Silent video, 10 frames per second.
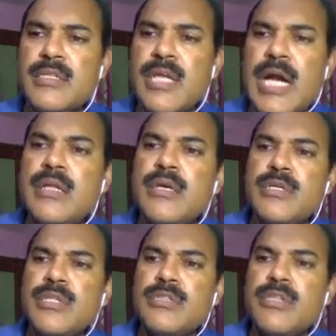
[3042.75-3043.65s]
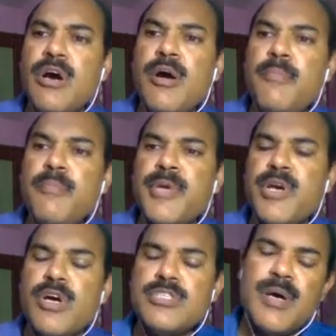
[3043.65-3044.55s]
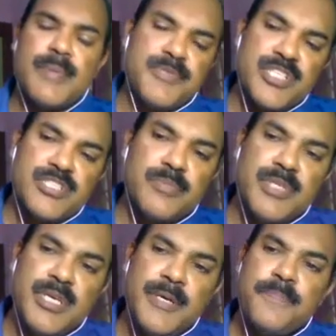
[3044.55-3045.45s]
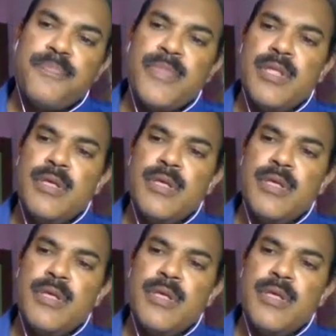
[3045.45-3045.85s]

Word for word: That the thumb, because of absence of the